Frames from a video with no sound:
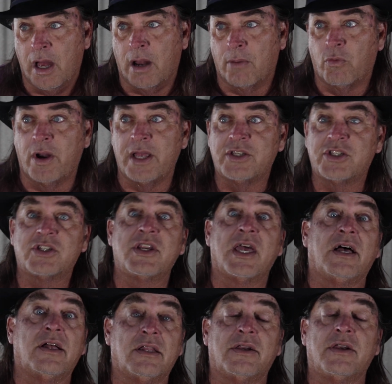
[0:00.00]
Ray
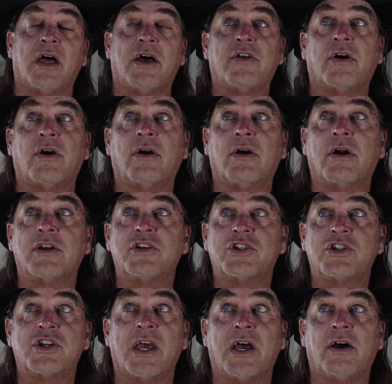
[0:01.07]
Schnell, another
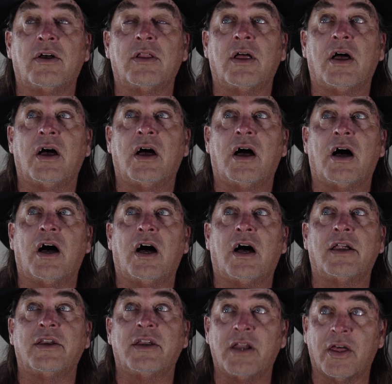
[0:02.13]
Schnell
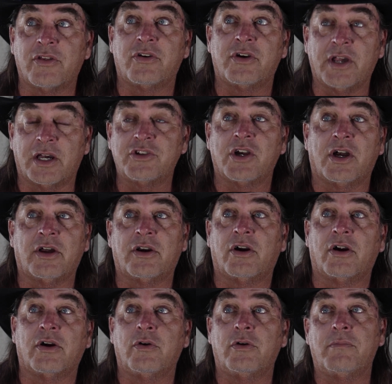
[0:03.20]
Another Dutch
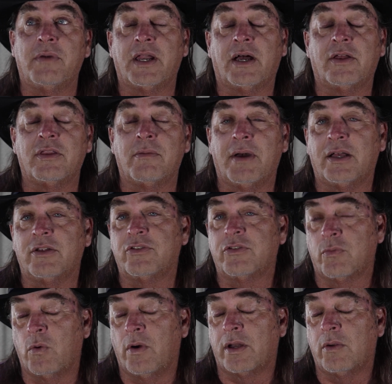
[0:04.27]
hunter who had been out in the mountains
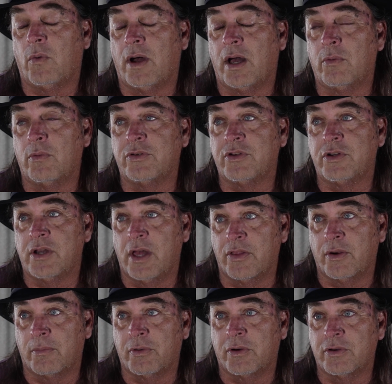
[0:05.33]
for quite a while was
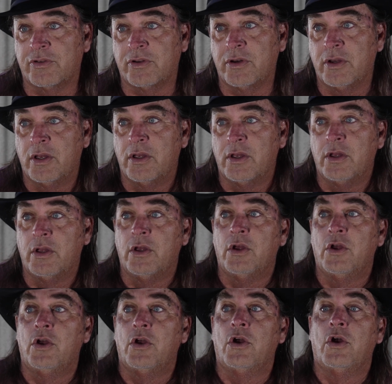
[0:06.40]
another person
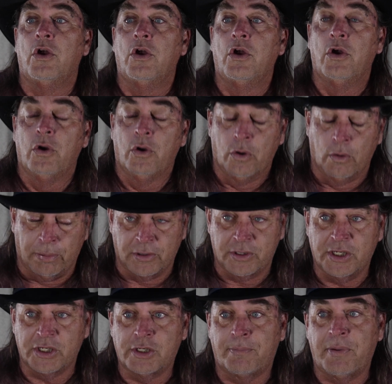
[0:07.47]
who
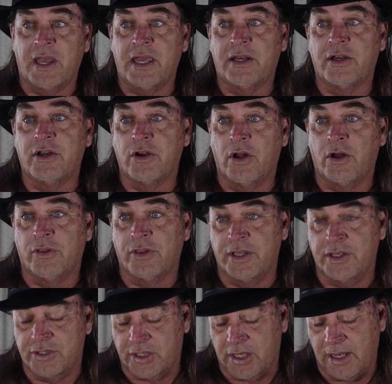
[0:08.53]
participated in all
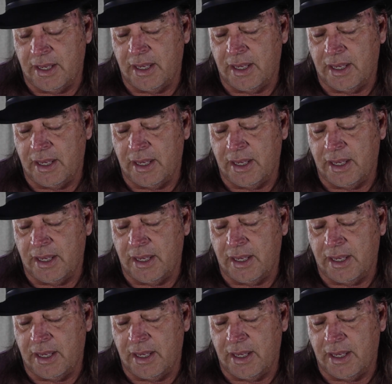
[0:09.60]
this